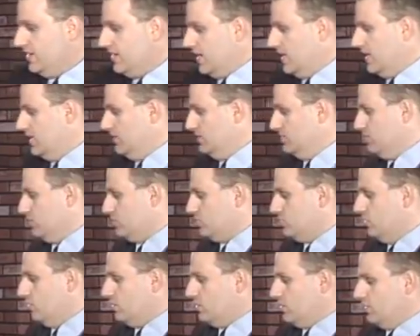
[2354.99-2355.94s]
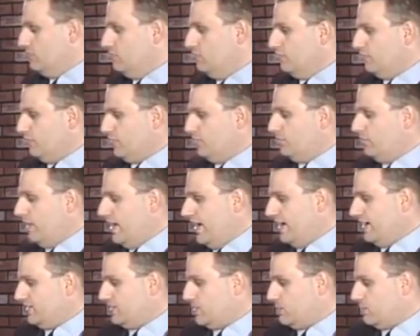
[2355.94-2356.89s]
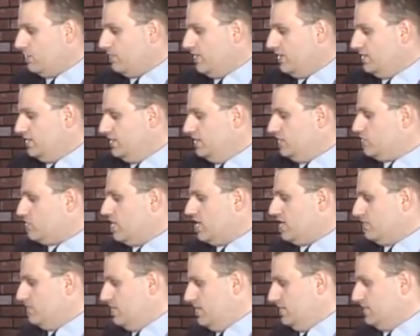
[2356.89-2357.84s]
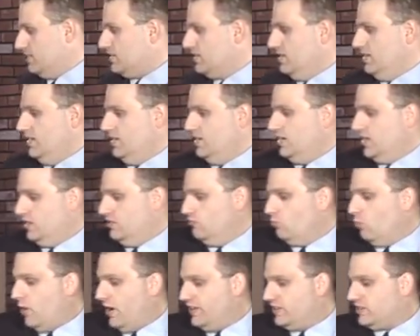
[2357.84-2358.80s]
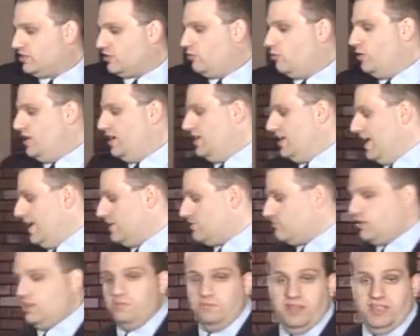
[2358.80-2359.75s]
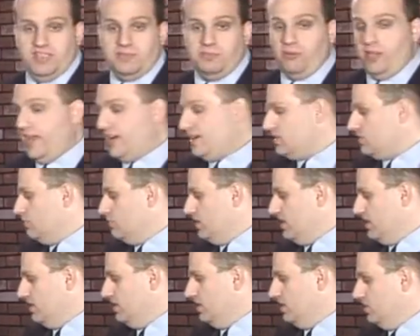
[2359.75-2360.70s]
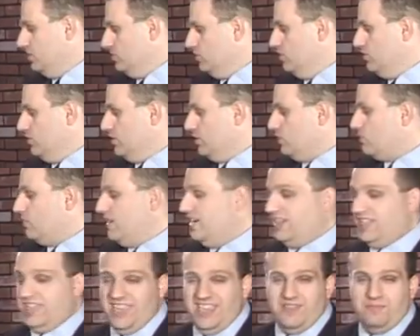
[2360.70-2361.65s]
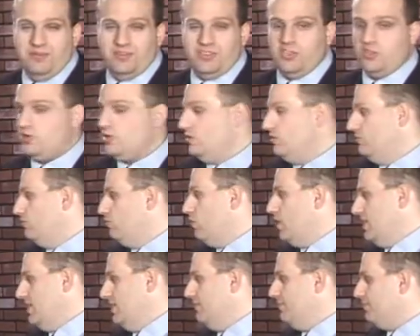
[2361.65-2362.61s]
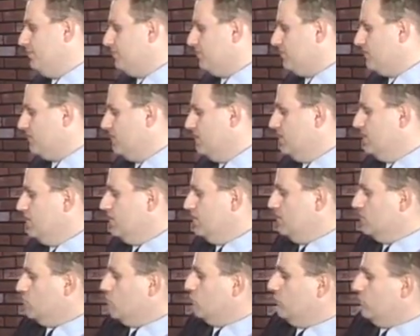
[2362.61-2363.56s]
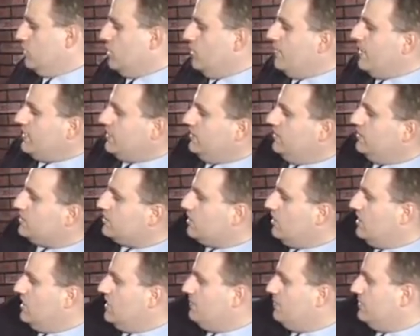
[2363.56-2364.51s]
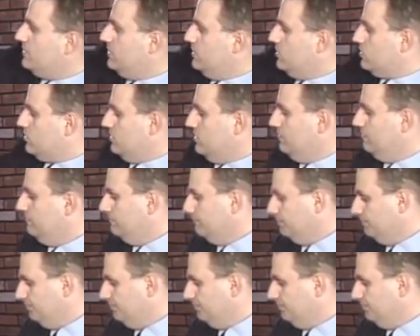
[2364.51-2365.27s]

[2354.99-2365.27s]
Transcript: And there's no good move for black to prevent these checkmates. And white's queen actually beats black's queen due to the great king position of white. So if we go back to the starting position,